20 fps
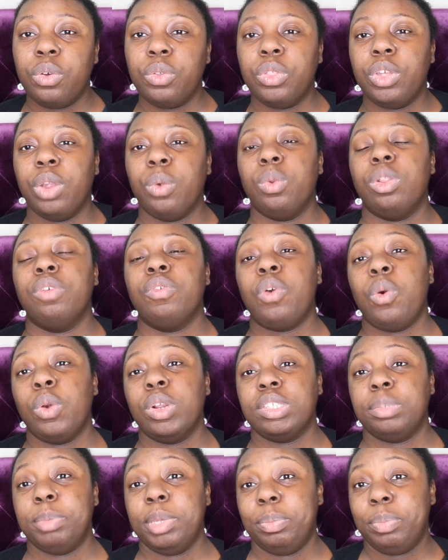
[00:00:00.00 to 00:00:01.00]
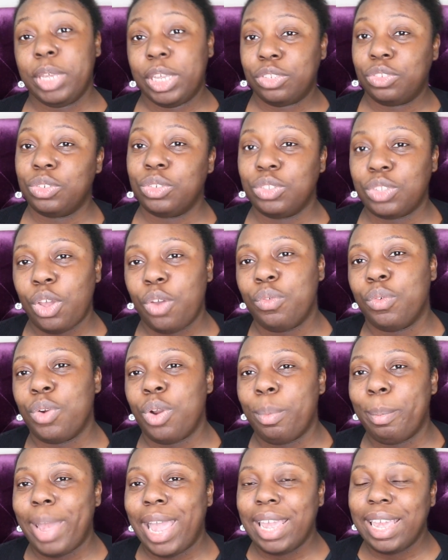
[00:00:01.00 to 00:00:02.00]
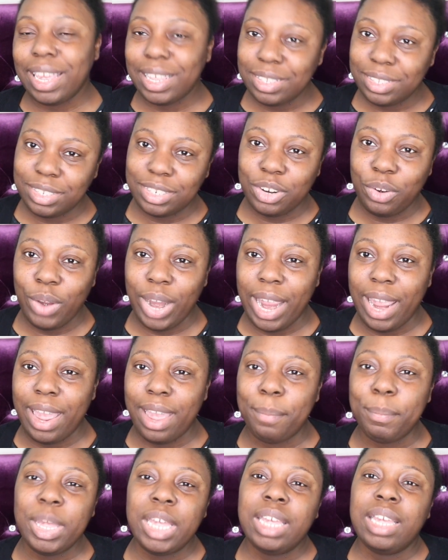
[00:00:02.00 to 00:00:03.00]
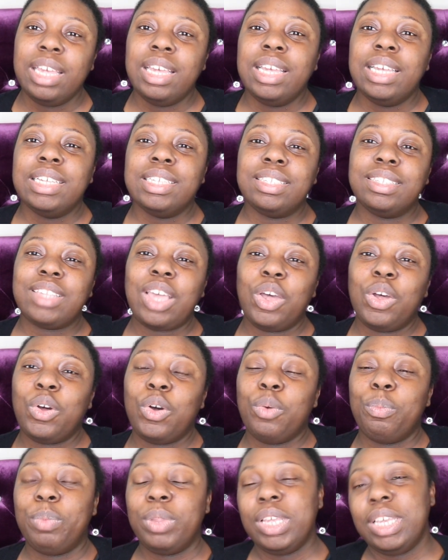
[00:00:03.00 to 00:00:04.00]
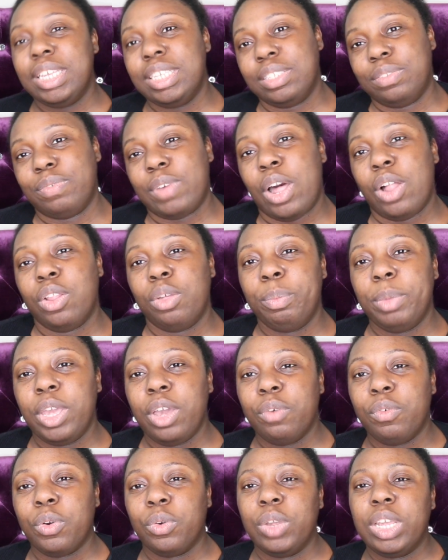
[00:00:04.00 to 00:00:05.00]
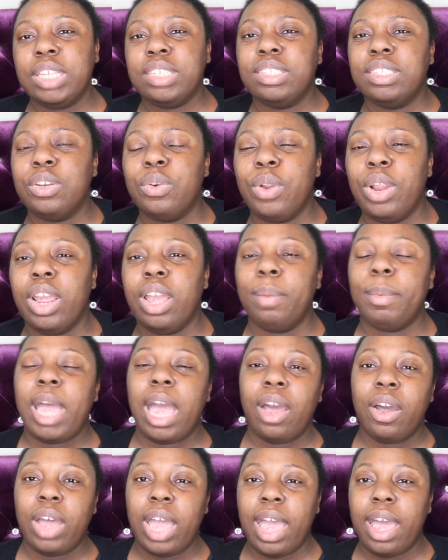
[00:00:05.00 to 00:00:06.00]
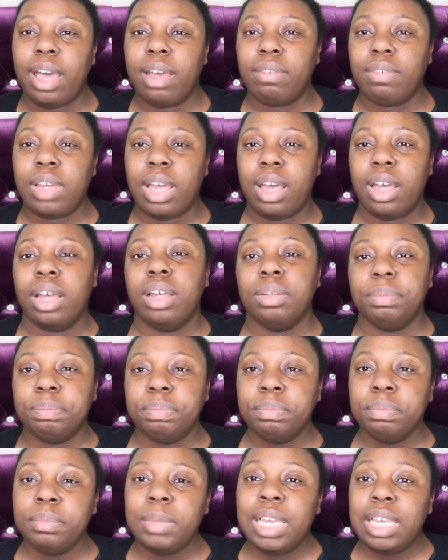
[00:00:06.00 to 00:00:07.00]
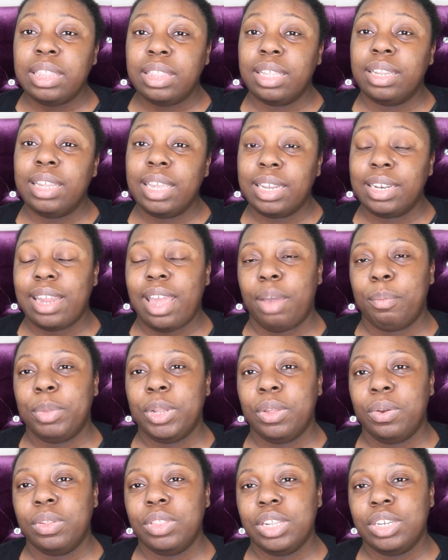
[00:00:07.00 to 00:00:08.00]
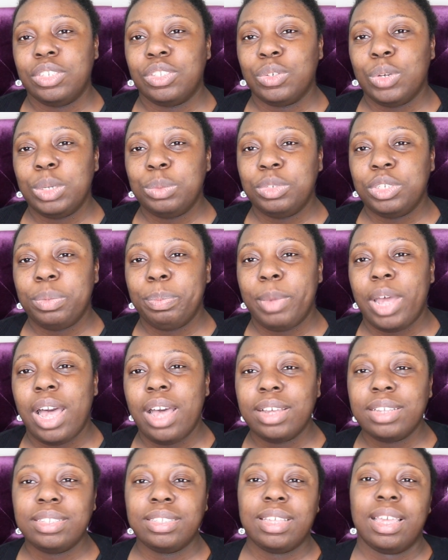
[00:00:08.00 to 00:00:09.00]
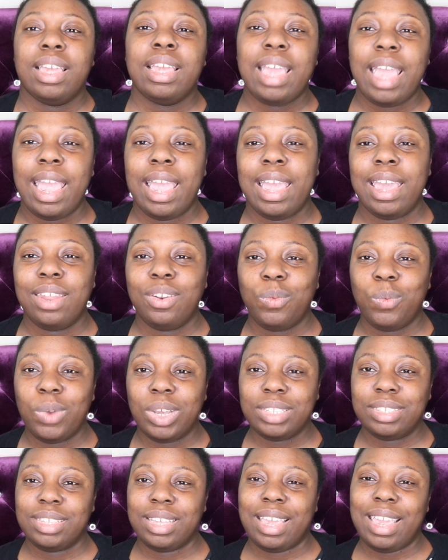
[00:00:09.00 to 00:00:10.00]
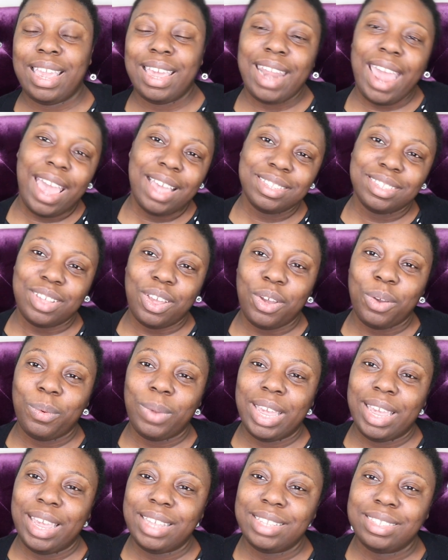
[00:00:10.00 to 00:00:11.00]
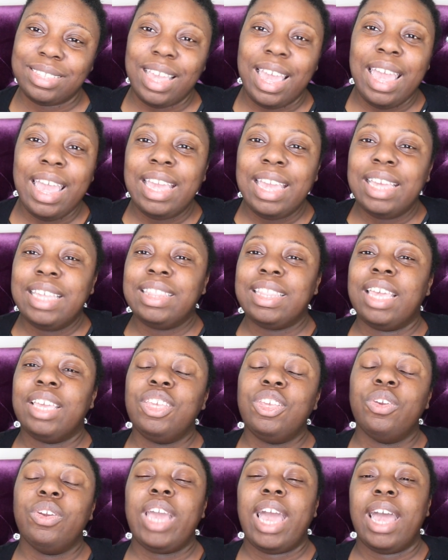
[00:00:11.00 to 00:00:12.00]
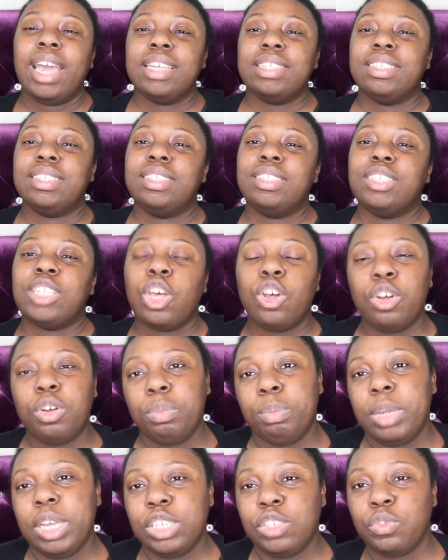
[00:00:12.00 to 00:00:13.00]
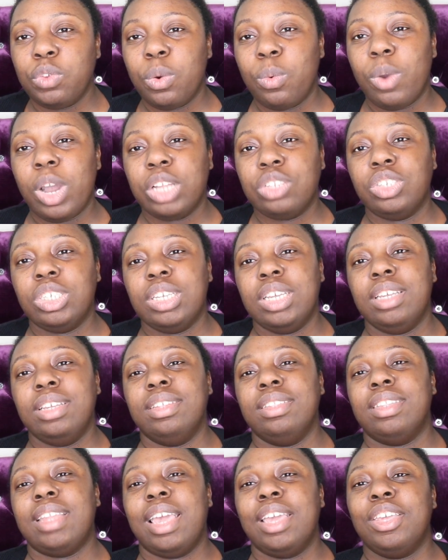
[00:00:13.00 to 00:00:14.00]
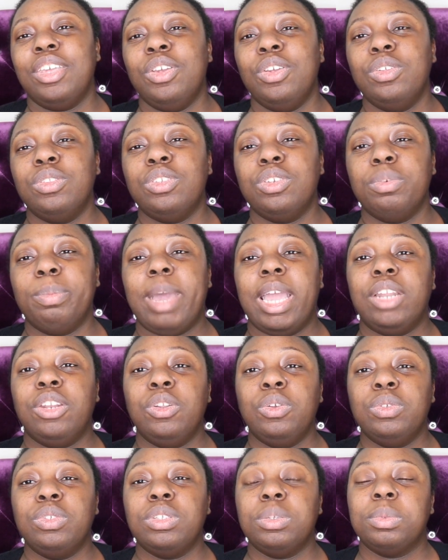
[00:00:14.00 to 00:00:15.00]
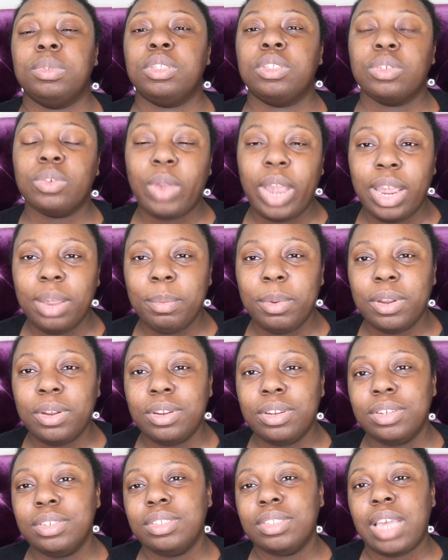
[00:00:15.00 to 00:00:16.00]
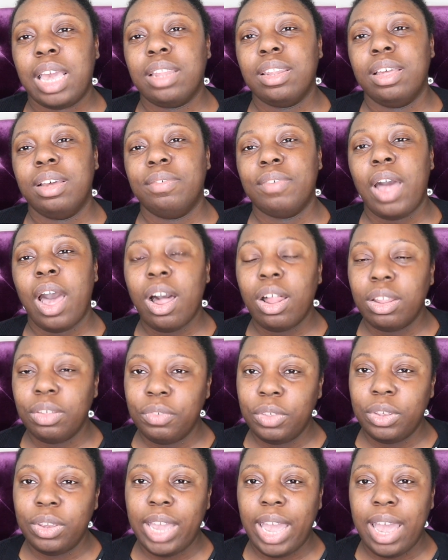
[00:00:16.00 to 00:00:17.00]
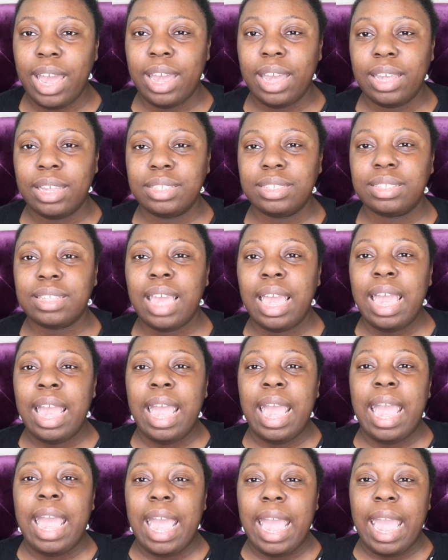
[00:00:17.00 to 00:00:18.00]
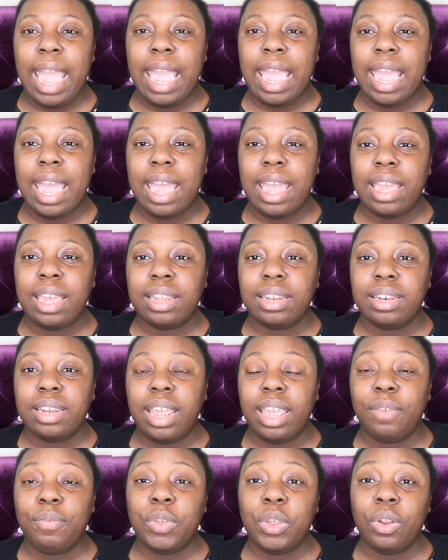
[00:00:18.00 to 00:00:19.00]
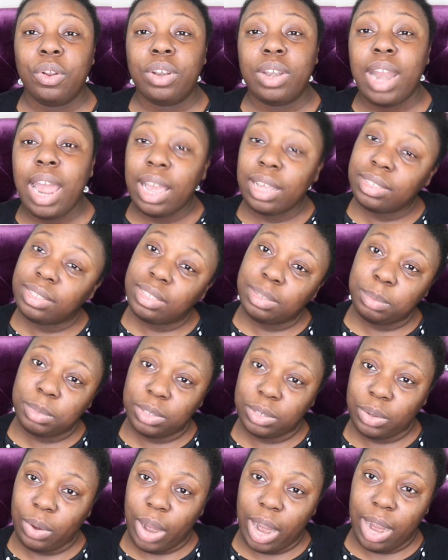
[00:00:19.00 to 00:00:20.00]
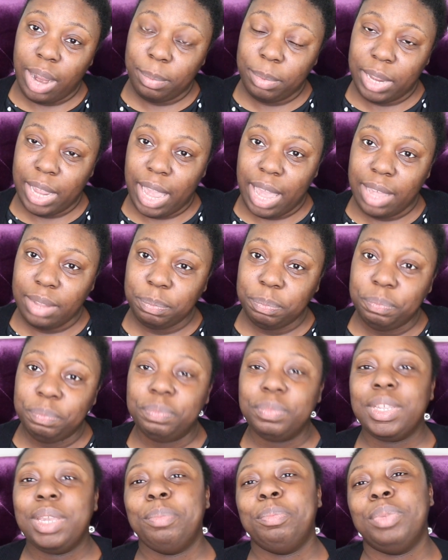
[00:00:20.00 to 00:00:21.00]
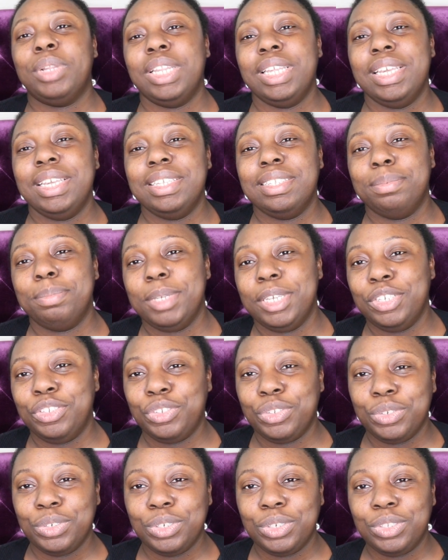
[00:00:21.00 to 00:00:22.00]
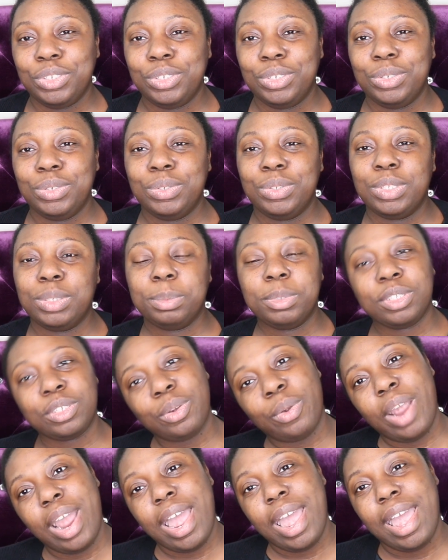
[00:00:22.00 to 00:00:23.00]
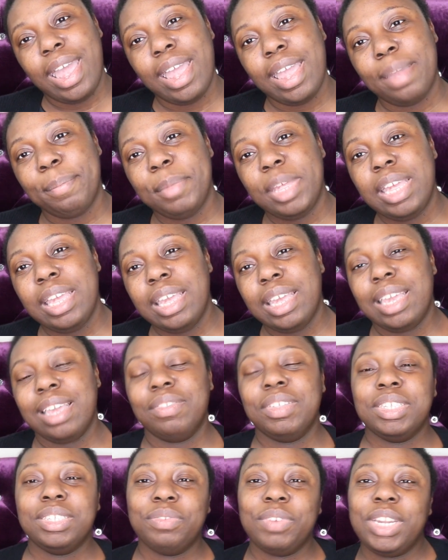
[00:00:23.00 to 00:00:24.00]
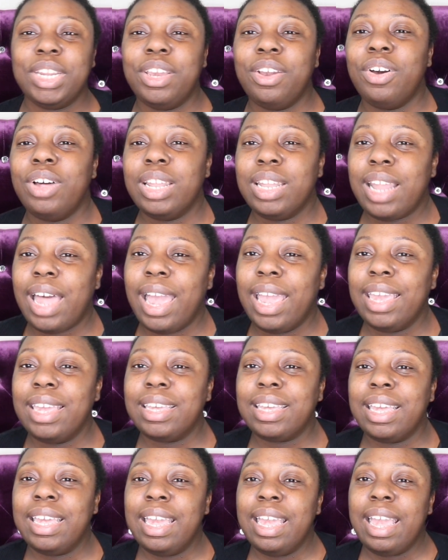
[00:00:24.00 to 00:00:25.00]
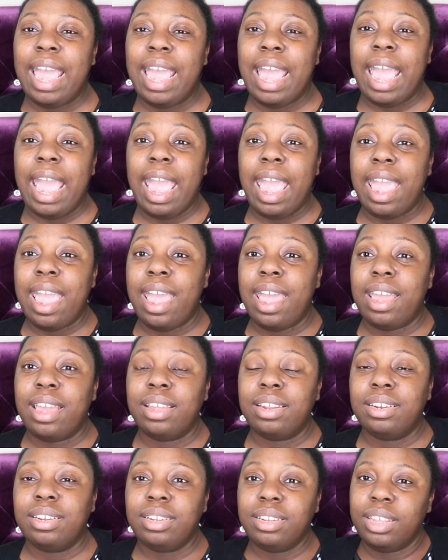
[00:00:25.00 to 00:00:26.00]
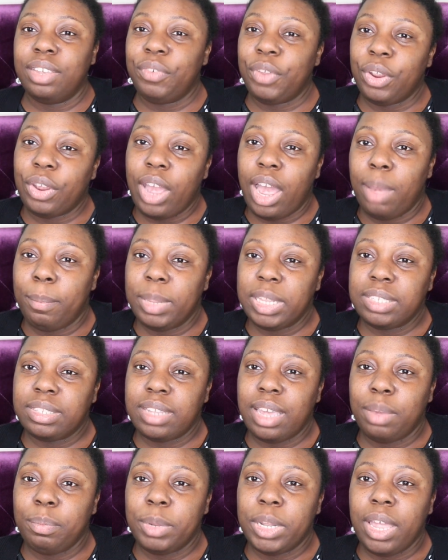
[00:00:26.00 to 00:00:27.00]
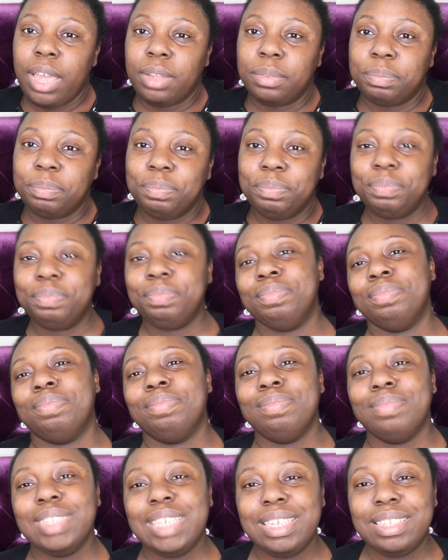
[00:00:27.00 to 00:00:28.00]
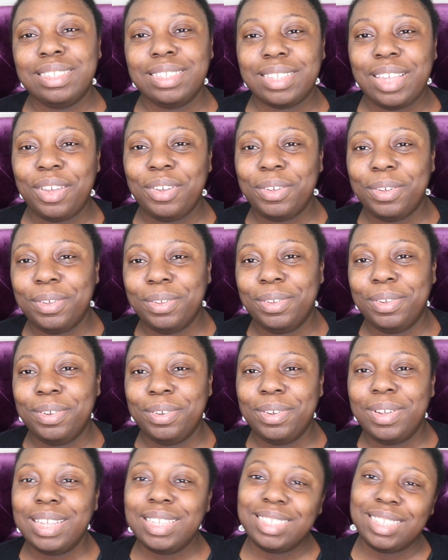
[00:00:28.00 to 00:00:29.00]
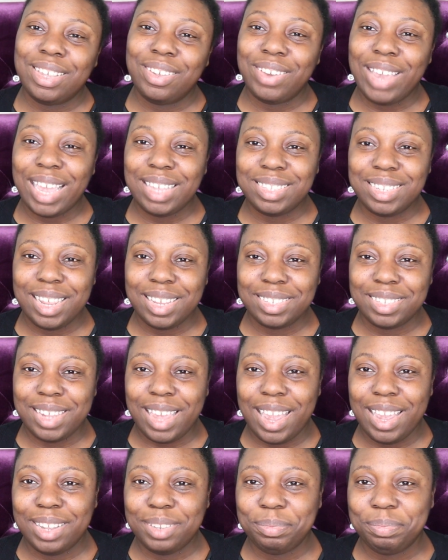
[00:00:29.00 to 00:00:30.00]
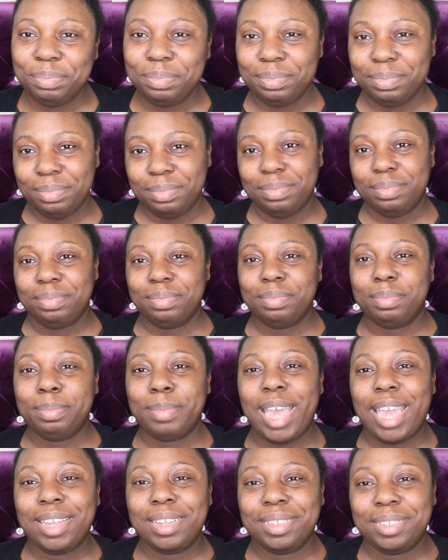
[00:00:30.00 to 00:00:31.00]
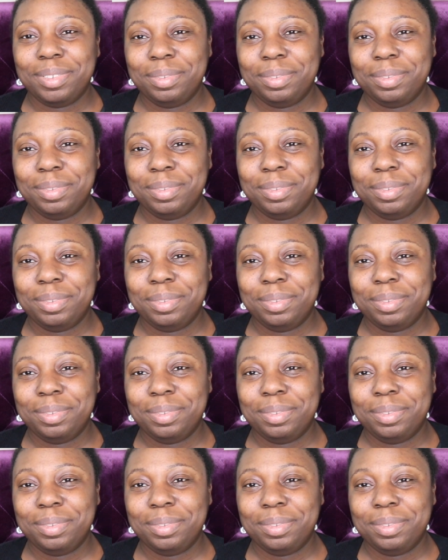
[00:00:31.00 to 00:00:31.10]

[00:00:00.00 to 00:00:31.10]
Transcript: there will of course be pictures over on my Instagram, so please follow me over on Instagram. I'll have the link down below in the description box. And once again, as always, thank you guys so much for watching. Thank you to my new subscribers. I love all of you guys. And if you're not subscribed yet, please be sure to subscribe, give this video a like, and leave your comments down below. So see you guys next time. Bye.